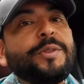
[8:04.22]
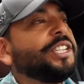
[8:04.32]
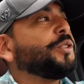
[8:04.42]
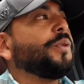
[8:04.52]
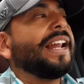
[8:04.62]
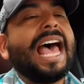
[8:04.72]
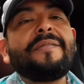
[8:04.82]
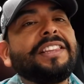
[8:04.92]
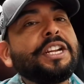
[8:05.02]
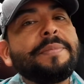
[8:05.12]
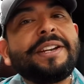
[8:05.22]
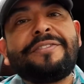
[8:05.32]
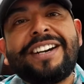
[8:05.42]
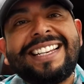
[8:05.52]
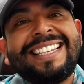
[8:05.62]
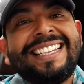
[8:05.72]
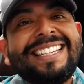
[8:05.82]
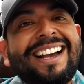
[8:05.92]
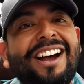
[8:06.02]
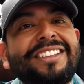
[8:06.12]
just want to have a little bit of fun
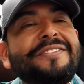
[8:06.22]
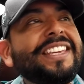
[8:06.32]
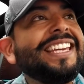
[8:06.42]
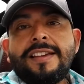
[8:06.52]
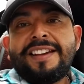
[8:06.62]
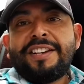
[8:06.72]
on the vehicle.